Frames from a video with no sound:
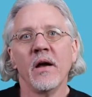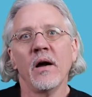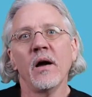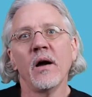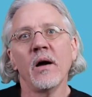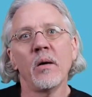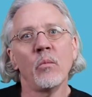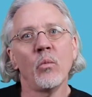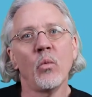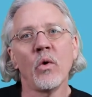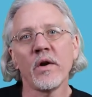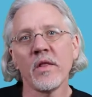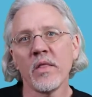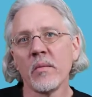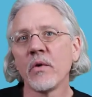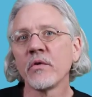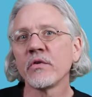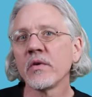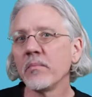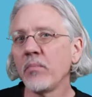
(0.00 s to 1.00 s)
one of the
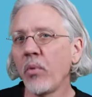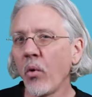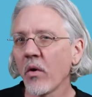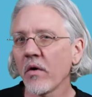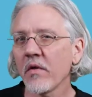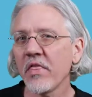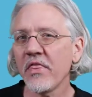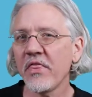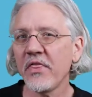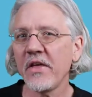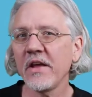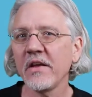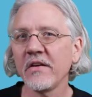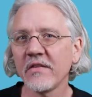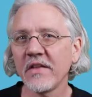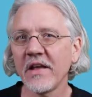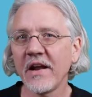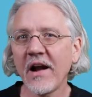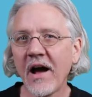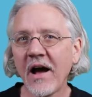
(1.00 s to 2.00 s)
most important
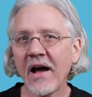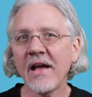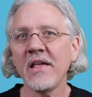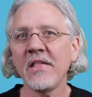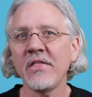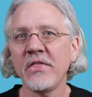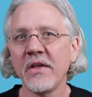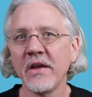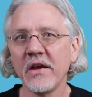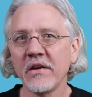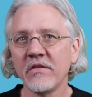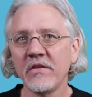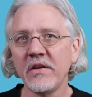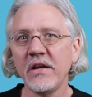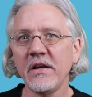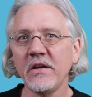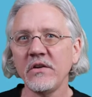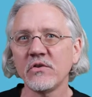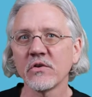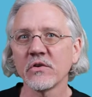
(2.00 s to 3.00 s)
things that I think
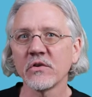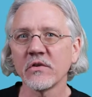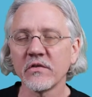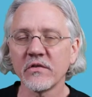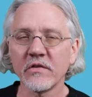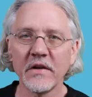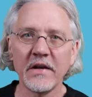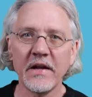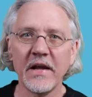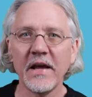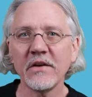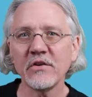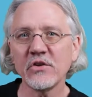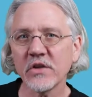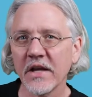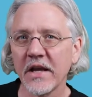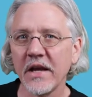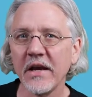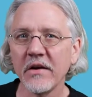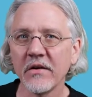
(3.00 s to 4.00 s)
teachers and
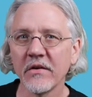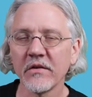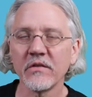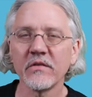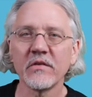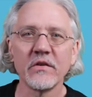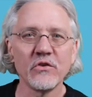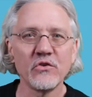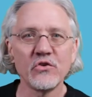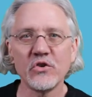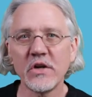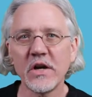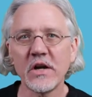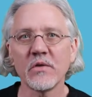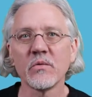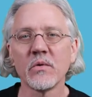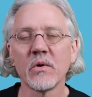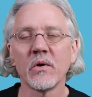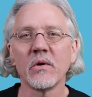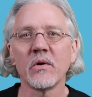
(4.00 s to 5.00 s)
educators in
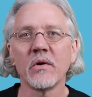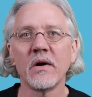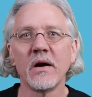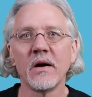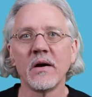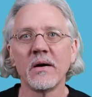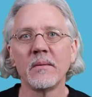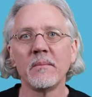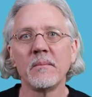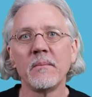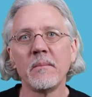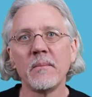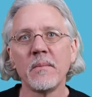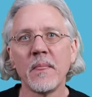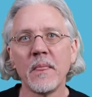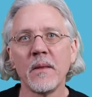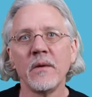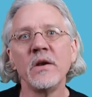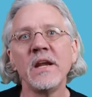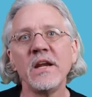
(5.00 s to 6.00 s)

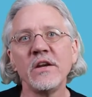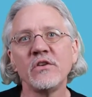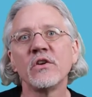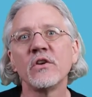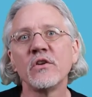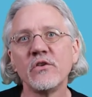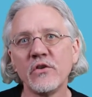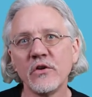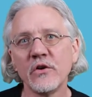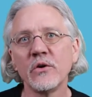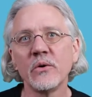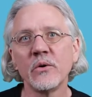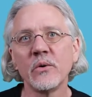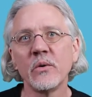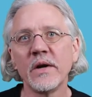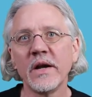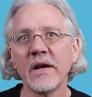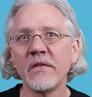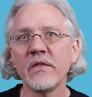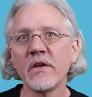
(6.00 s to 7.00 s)
general need to
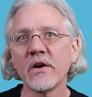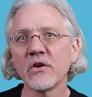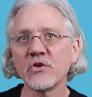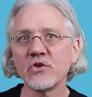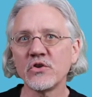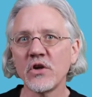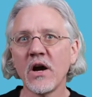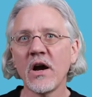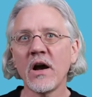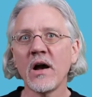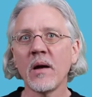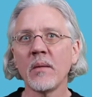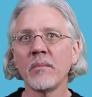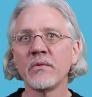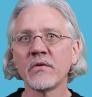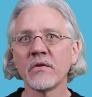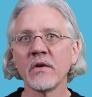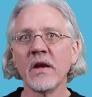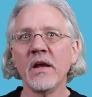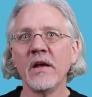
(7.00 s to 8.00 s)
do in their
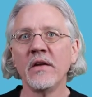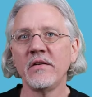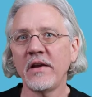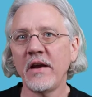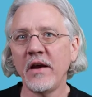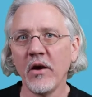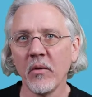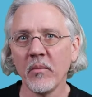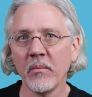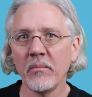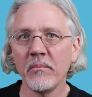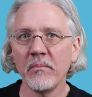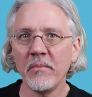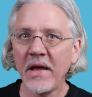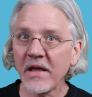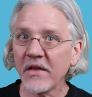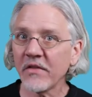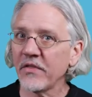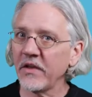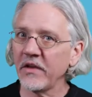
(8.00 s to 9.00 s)
jobs to help
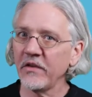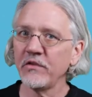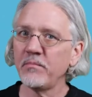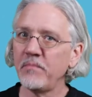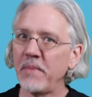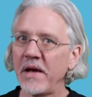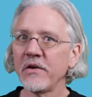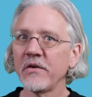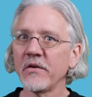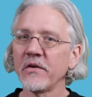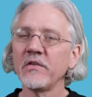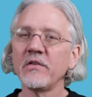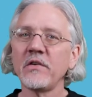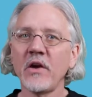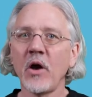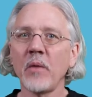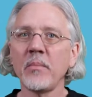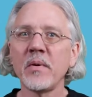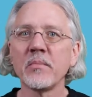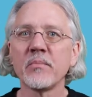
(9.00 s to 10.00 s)
make things better and to
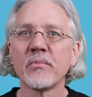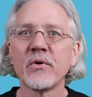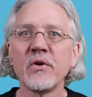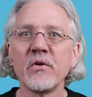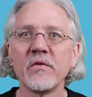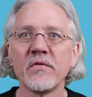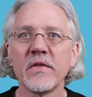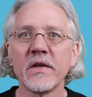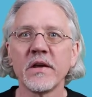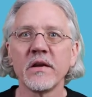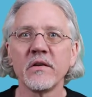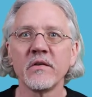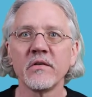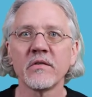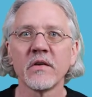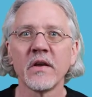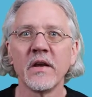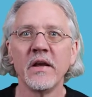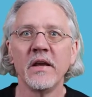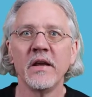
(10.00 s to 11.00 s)
help improve things